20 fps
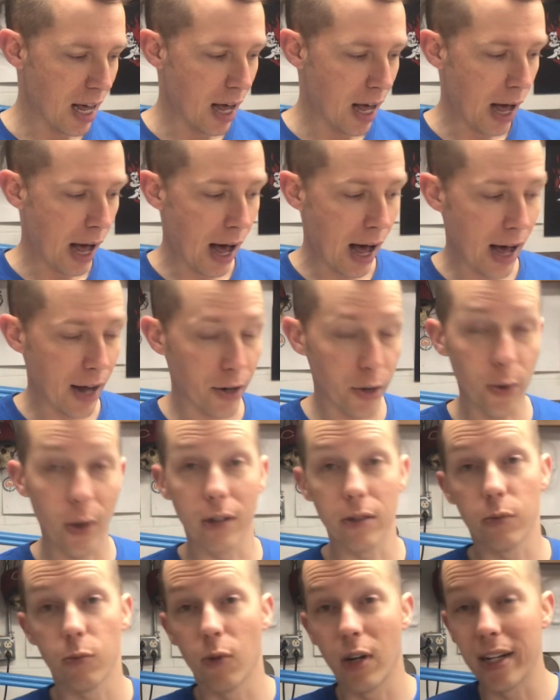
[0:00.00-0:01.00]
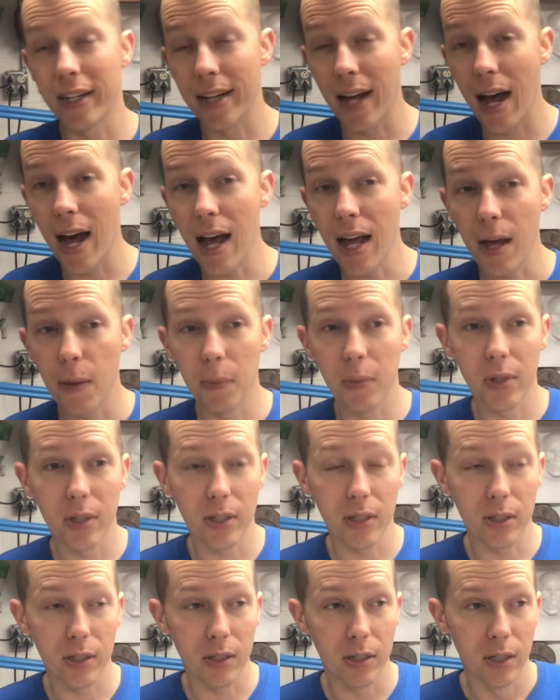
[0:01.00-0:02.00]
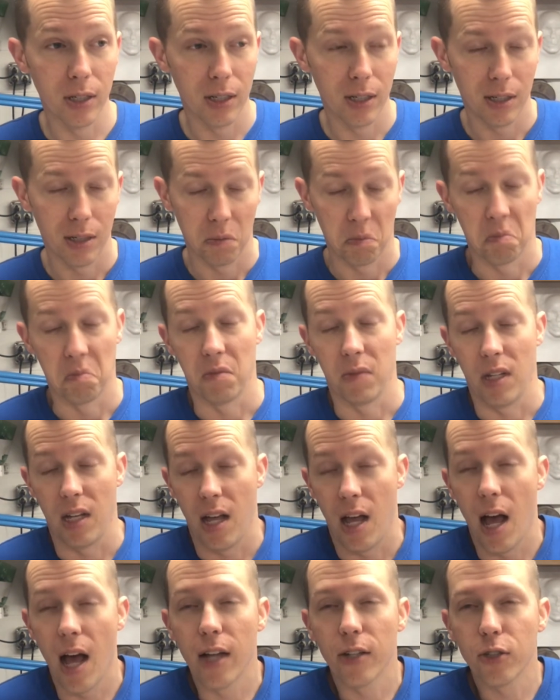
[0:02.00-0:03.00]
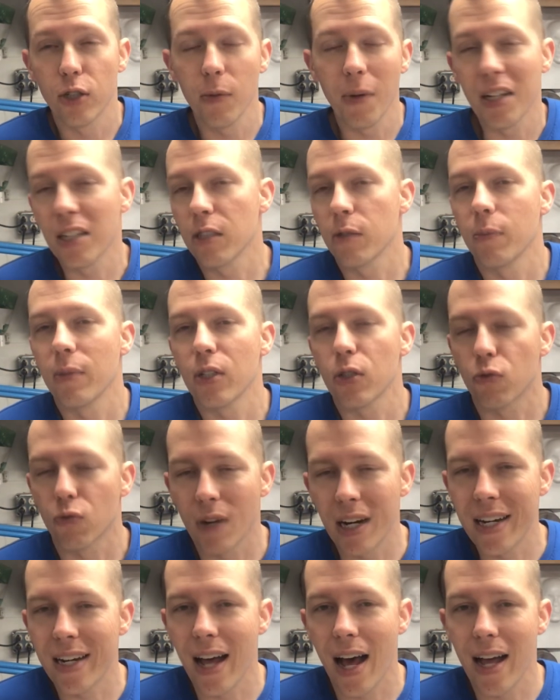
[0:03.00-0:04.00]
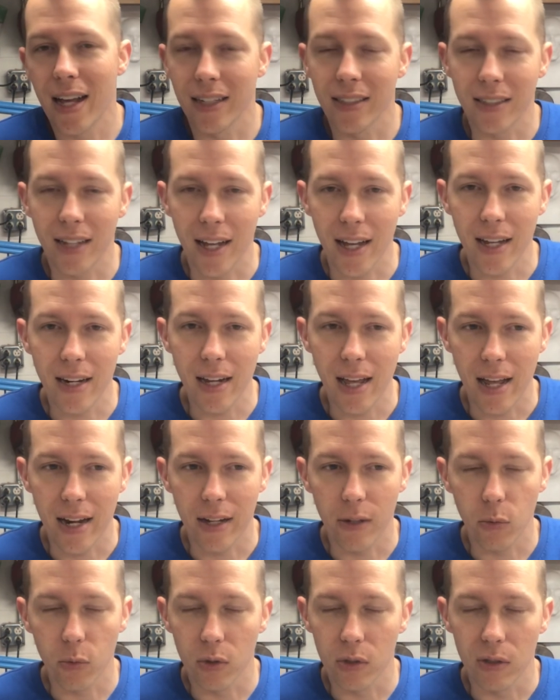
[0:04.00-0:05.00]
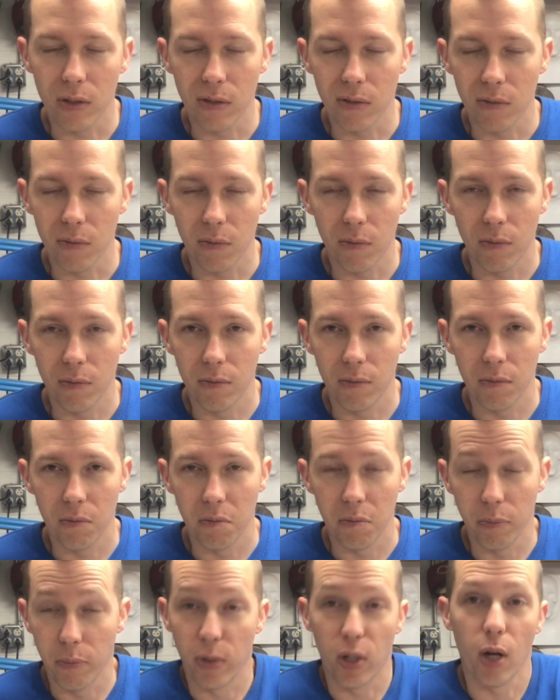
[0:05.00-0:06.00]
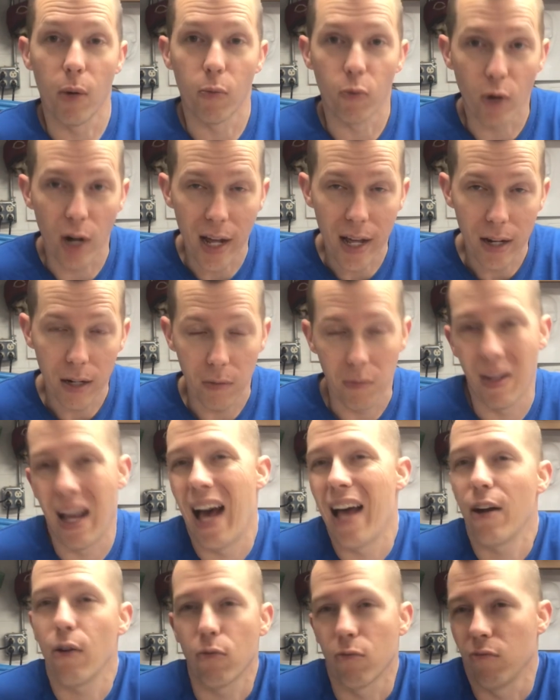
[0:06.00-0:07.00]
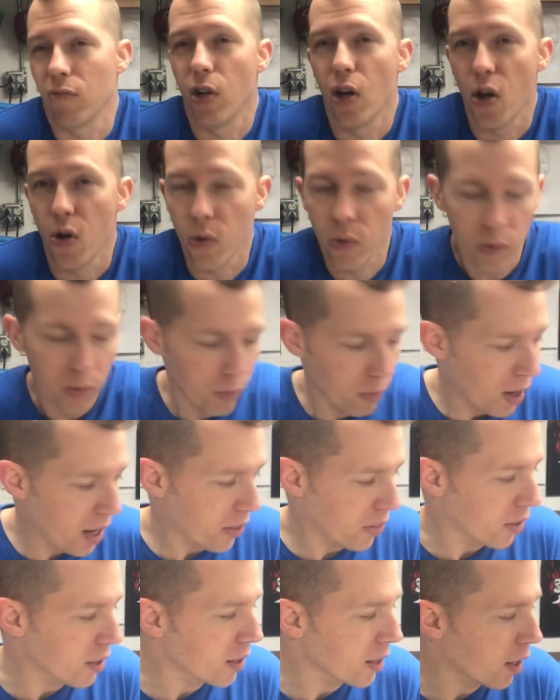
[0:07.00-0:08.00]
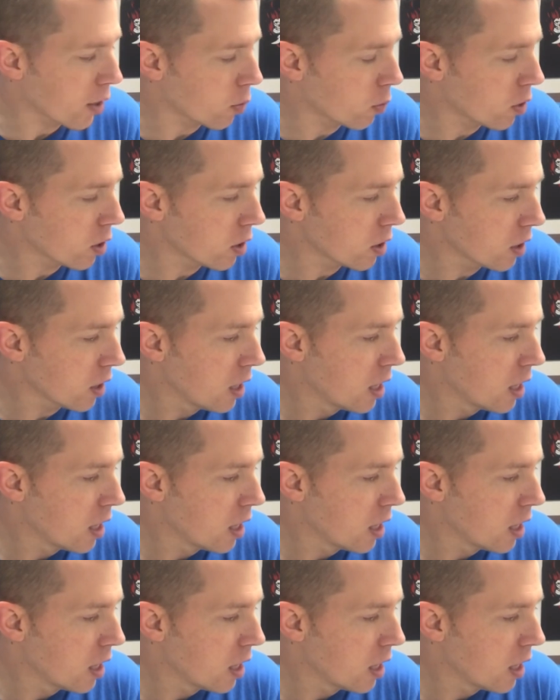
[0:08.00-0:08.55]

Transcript: I do have some red dye. I assume I can just mix red dye and sand and it will become red. I don't know, but I think that'll work.